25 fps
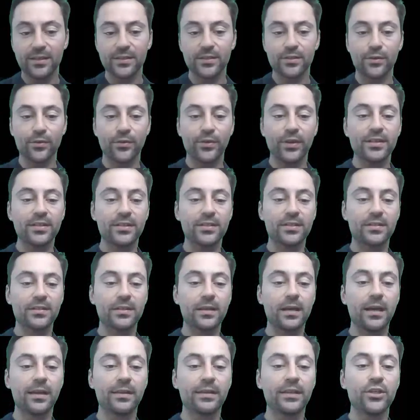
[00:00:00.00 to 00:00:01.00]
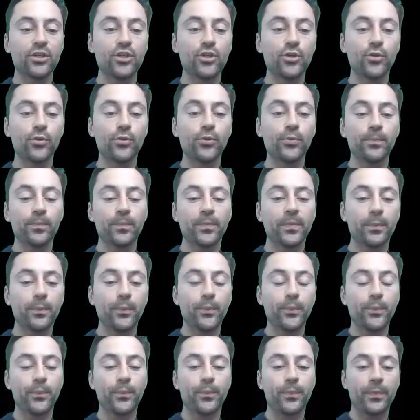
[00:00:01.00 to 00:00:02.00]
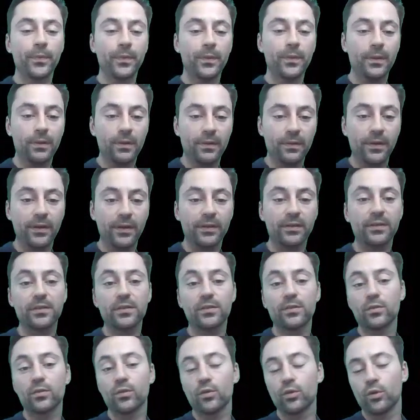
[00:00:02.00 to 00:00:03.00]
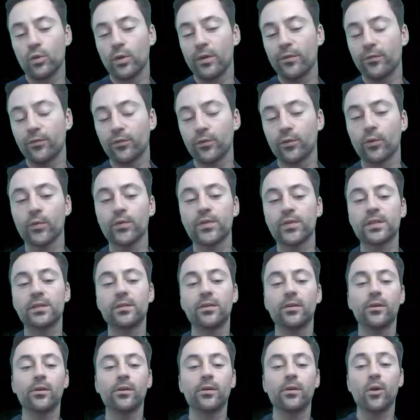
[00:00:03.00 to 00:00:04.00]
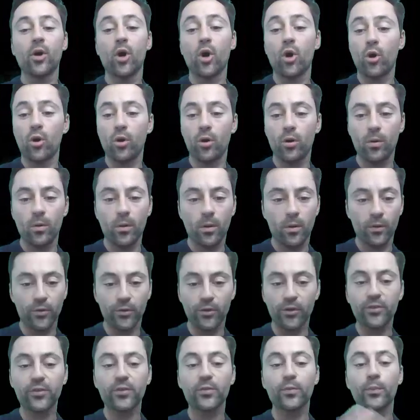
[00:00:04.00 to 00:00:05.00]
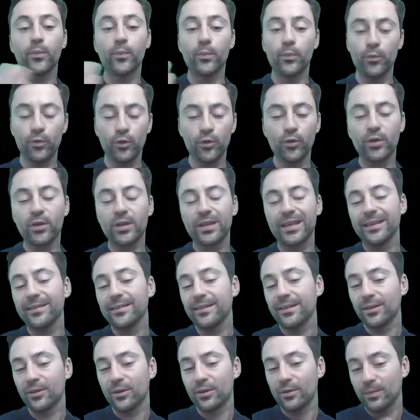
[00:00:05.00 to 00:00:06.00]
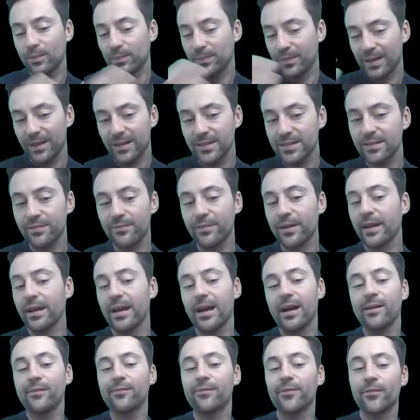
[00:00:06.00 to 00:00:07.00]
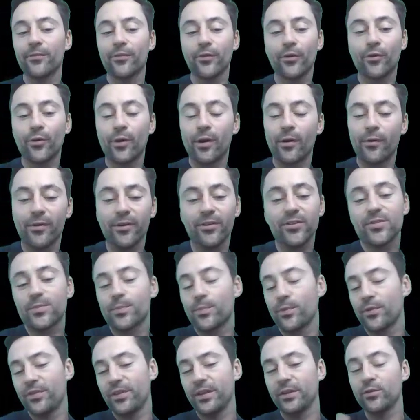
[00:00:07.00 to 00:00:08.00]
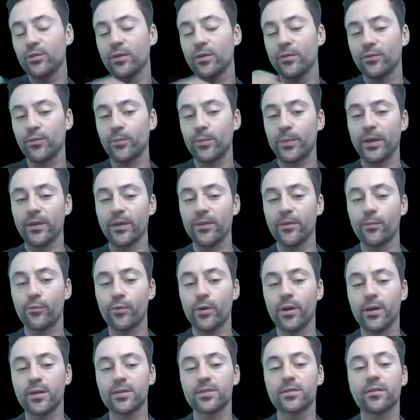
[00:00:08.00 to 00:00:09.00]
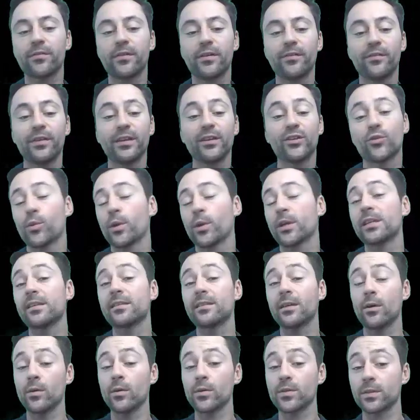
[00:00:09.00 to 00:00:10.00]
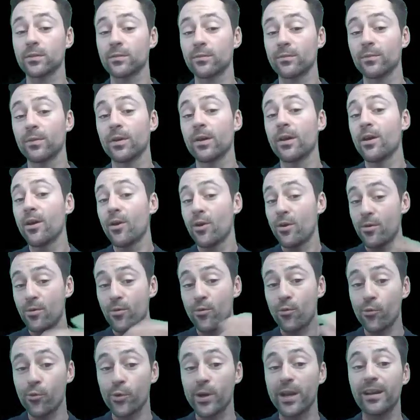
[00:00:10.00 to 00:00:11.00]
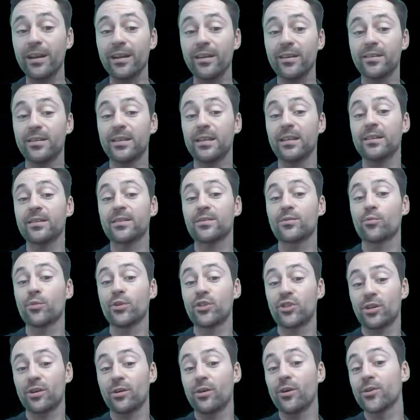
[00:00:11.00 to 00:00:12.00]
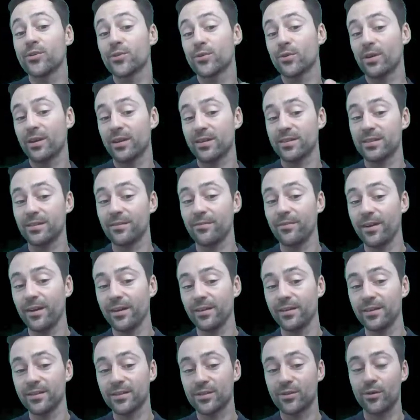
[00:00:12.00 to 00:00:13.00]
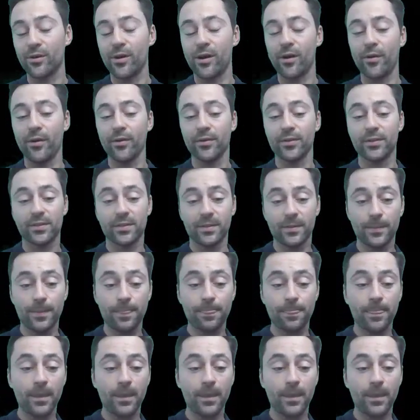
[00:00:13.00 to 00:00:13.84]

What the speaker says: So that's an issue that you have to consider or not. You can classify half of the goarounds, but then you have to pay the price of having 20,000 real landings, which are also classified as goarounds.